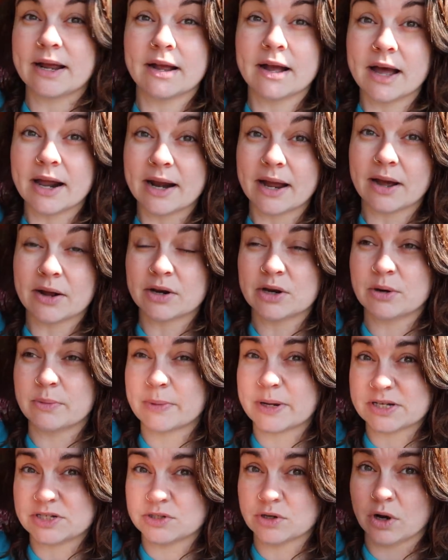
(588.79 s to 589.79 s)
I got out here,
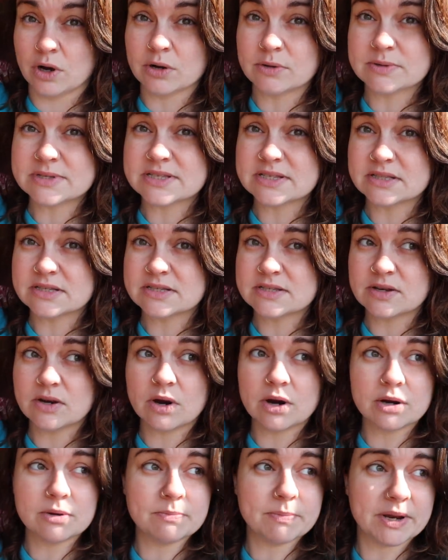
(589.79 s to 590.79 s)
my dog was in this
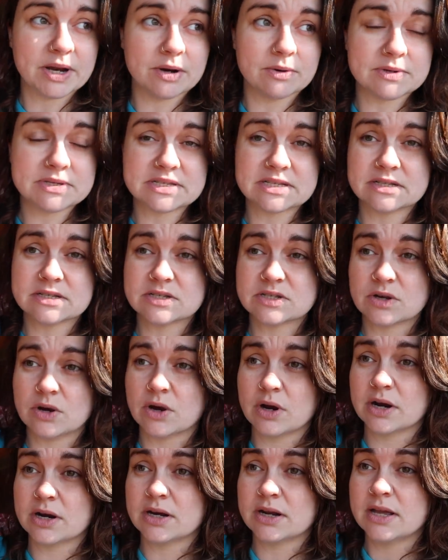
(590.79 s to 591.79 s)
yard, Bear was in this
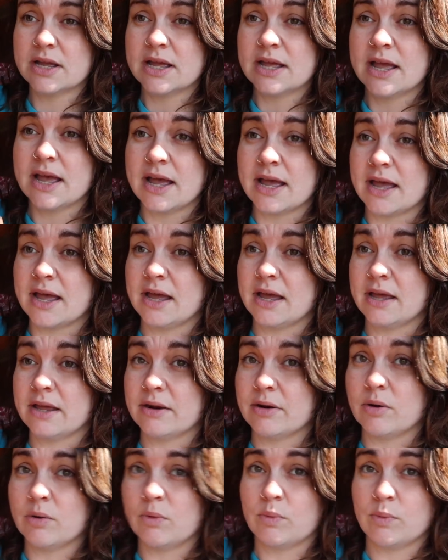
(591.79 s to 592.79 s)
yard,
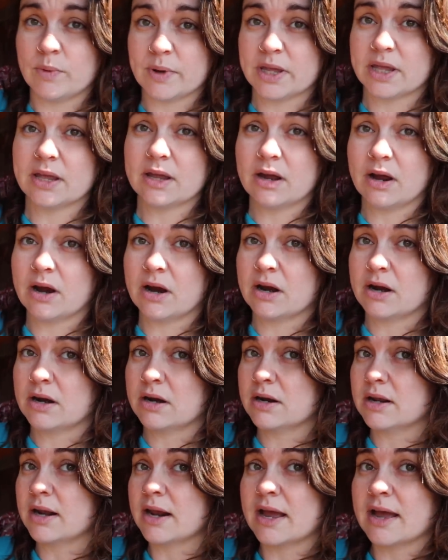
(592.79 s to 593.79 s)
and we
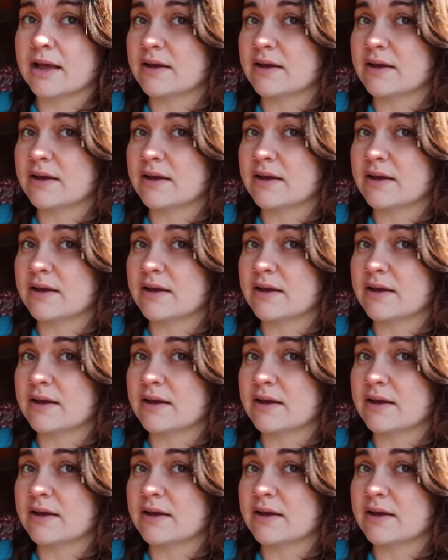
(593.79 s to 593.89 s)
are gonna